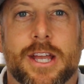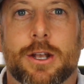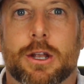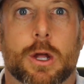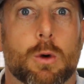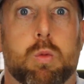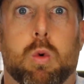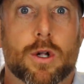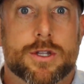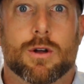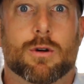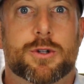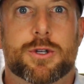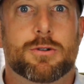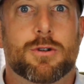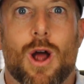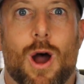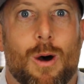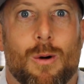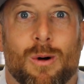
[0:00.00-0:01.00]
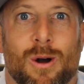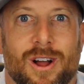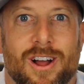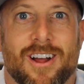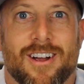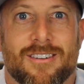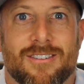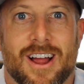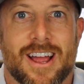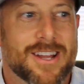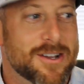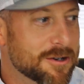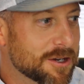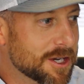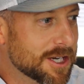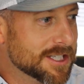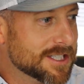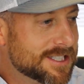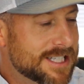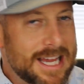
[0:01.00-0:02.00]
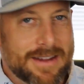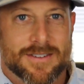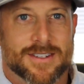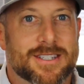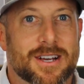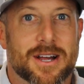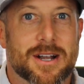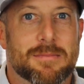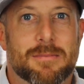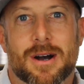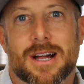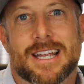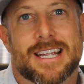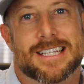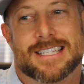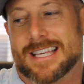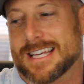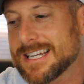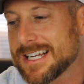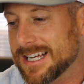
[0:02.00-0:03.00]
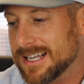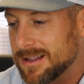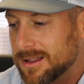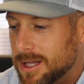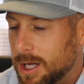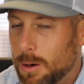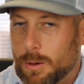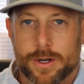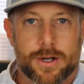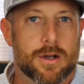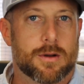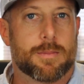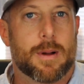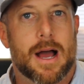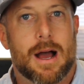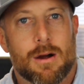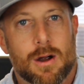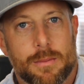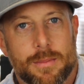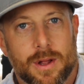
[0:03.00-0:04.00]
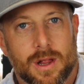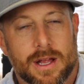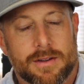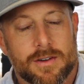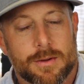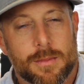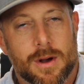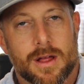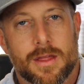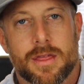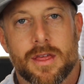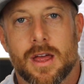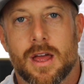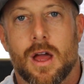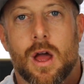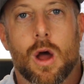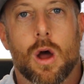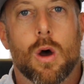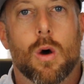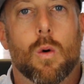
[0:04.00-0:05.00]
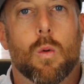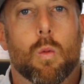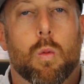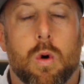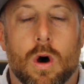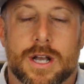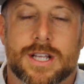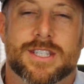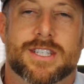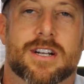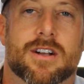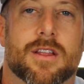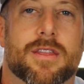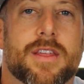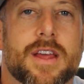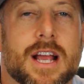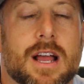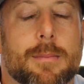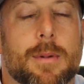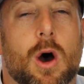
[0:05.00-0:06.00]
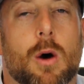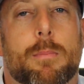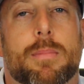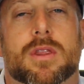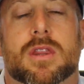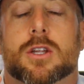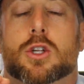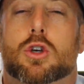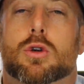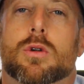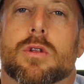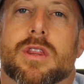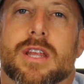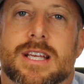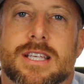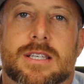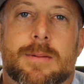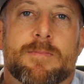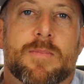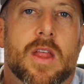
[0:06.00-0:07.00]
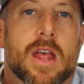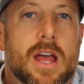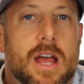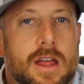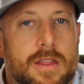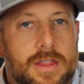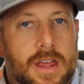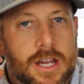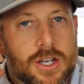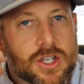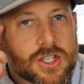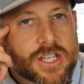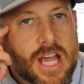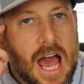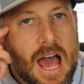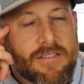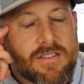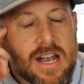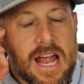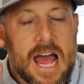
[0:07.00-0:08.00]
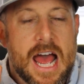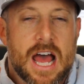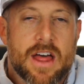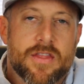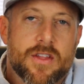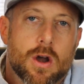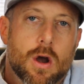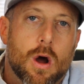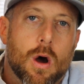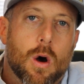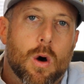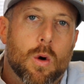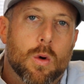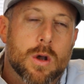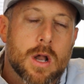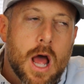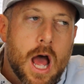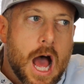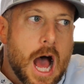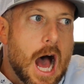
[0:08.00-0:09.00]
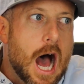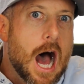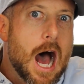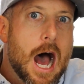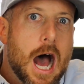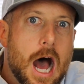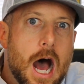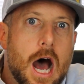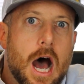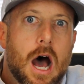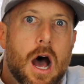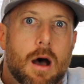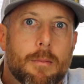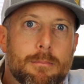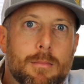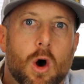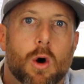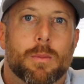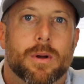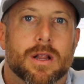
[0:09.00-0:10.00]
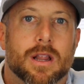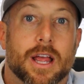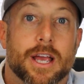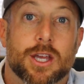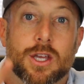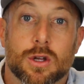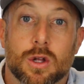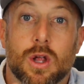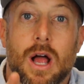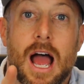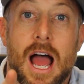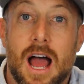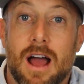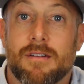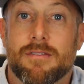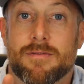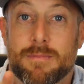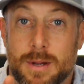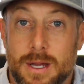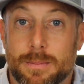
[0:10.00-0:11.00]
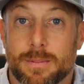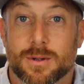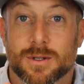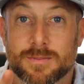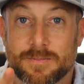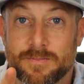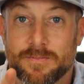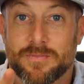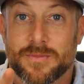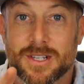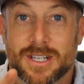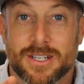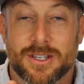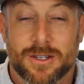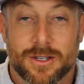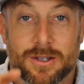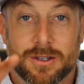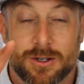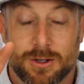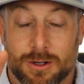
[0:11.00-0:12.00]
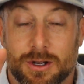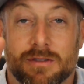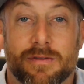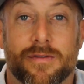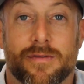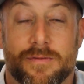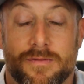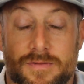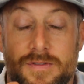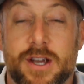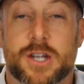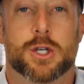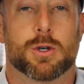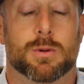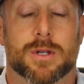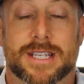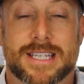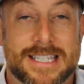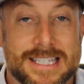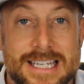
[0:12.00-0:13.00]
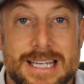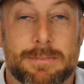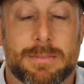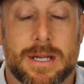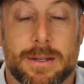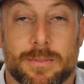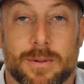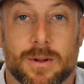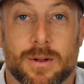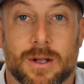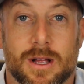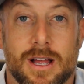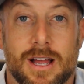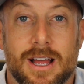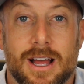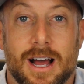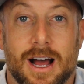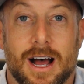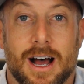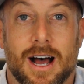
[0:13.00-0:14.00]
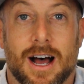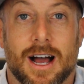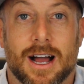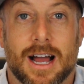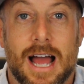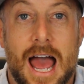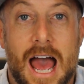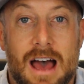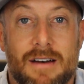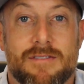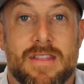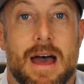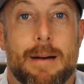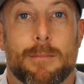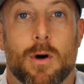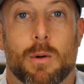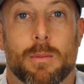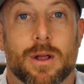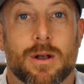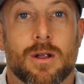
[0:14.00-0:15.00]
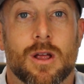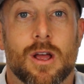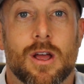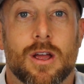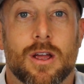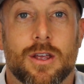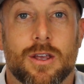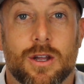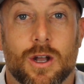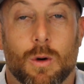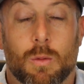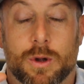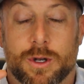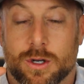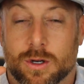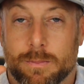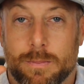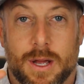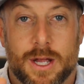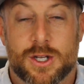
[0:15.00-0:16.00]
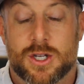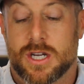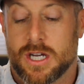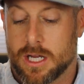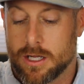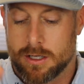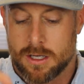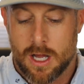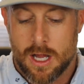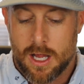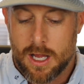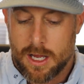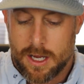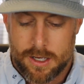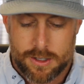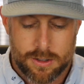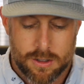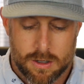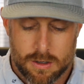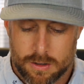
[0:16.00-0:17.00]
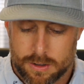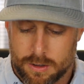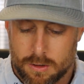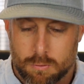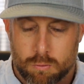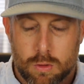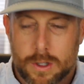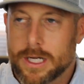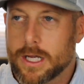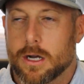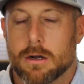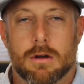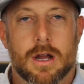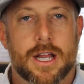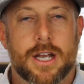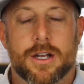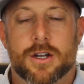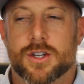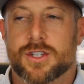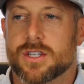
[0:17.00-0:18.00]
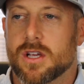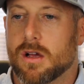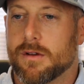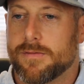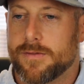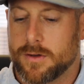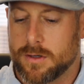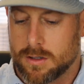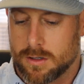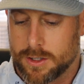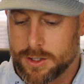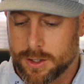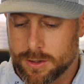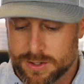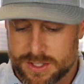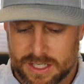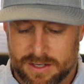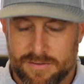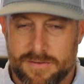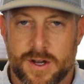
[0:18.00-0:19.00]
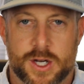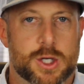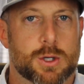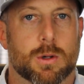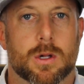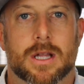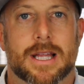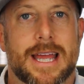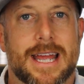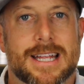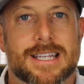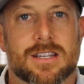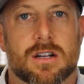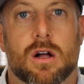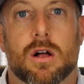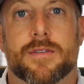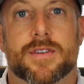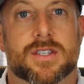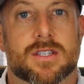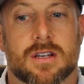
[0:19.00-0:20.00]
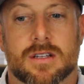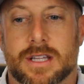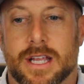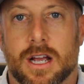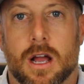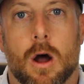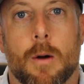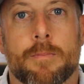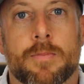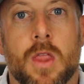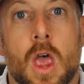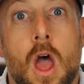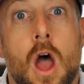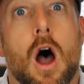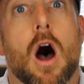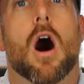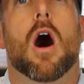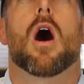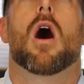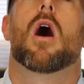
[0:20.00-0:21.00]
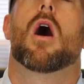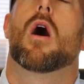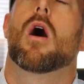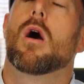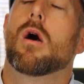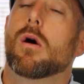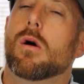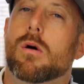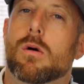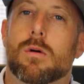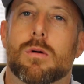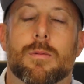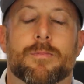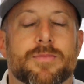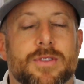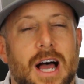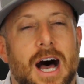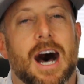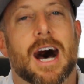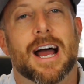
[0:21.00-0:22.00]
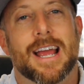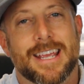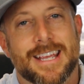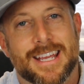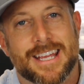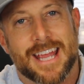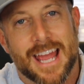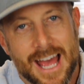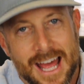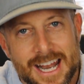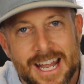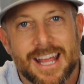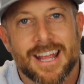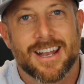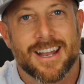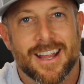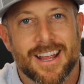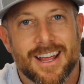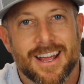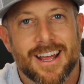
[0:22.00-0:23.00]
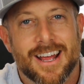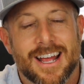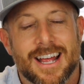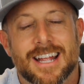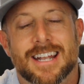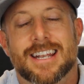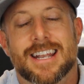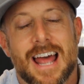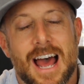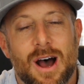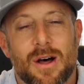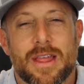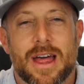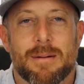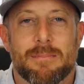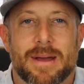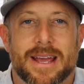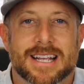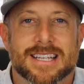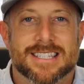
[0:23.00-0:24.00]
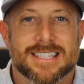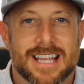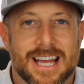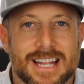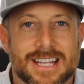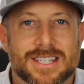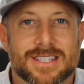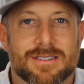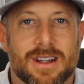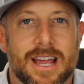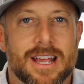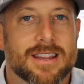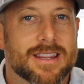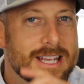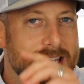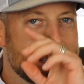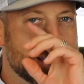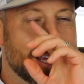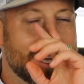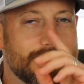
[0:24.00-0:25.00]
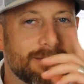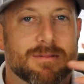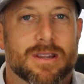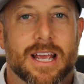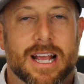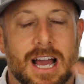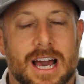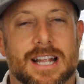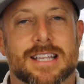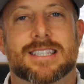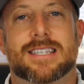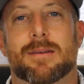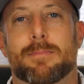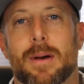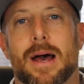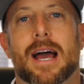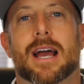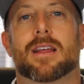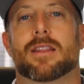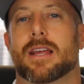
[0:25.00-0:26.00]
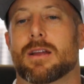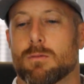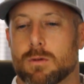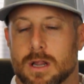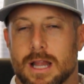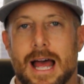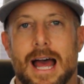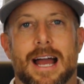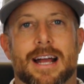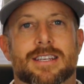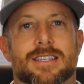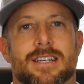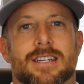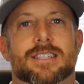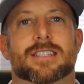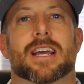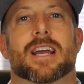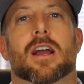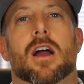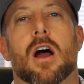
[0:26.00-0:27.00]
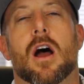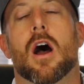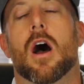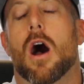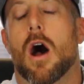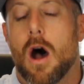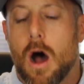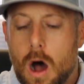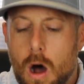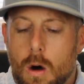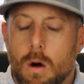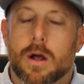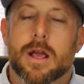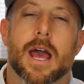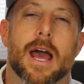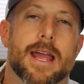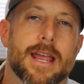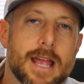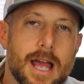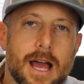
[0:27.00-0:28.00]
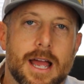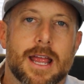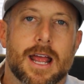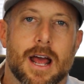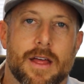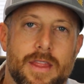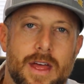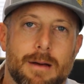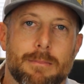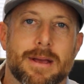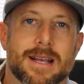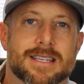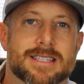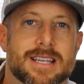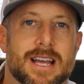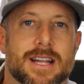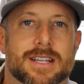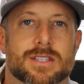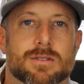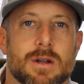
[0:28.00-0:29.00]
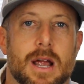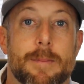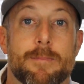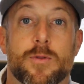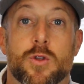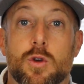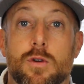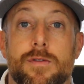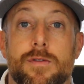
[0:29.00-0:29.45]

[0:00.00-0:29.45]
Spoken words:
And you're like, what don't you know, right? You're going to save a ton of money, it's going to lower your power bill every month. What is there to think about? But the truth is, they just haven't had their own aha moment. Like, you'll have people, you can visually see people have that moment, you know, when you're pitching and you're reiterating yourself and you're using visual aids, and all of a sudden they go, oh, I get it. Now that makes sense, right? They kind of sit back and they relax, and it's like, oh, okay, yeah, that makes sense, right?